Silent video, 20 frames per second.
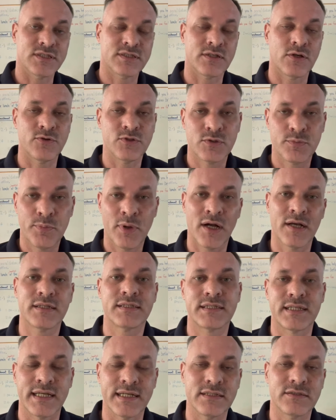So it's
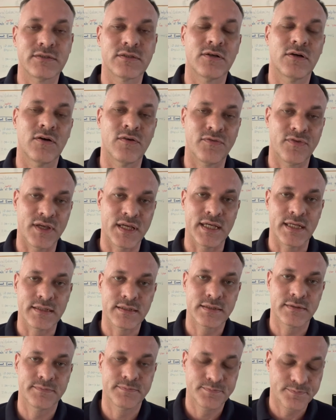past tense of
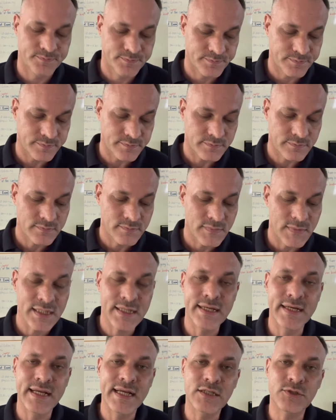eat.
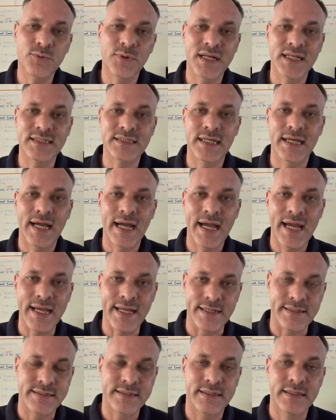The next one is
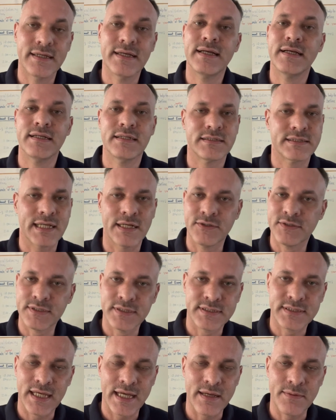ate. Sounds
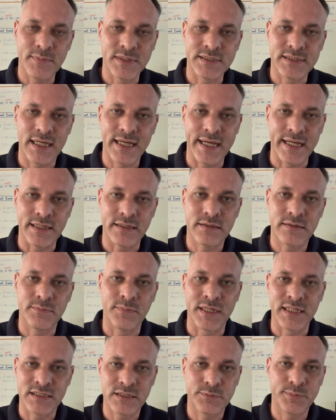the same as eight,
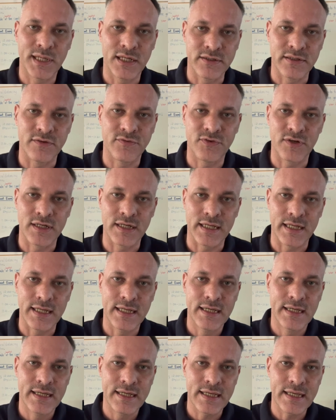but it's spelled differently.
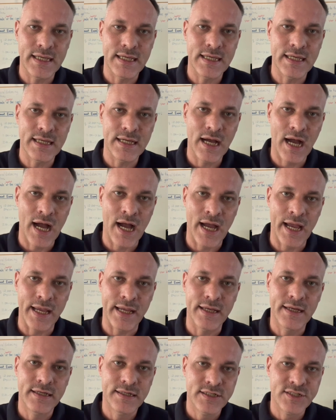
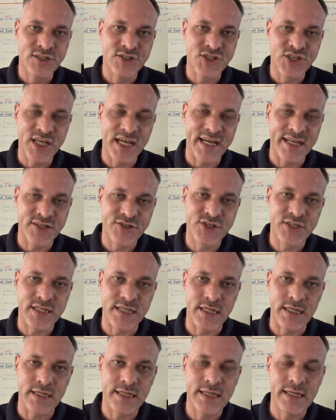
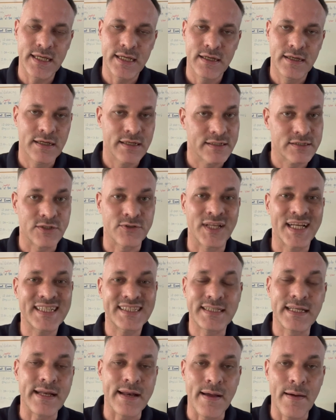E-I-G-H-T. So
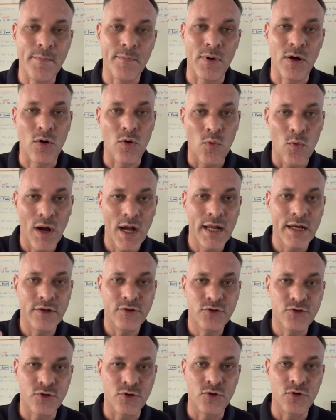that's the number.
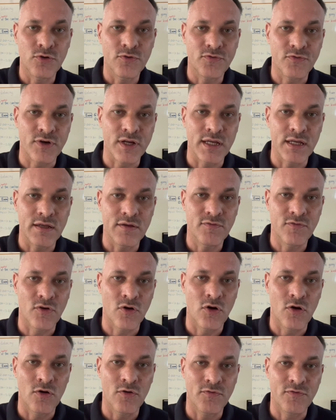1, 2, 3,
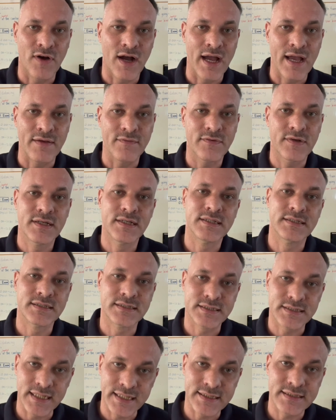4, 5,
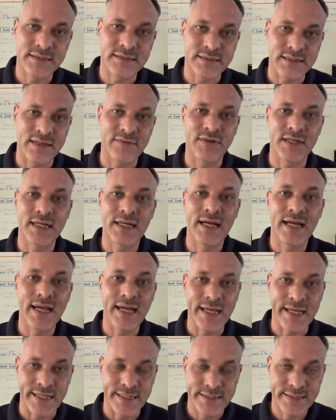6, 7,
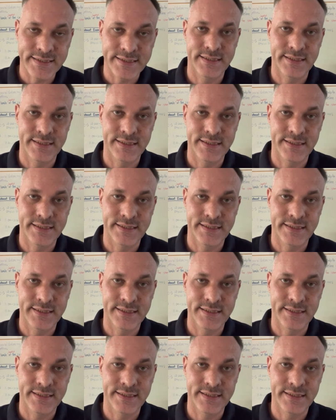8.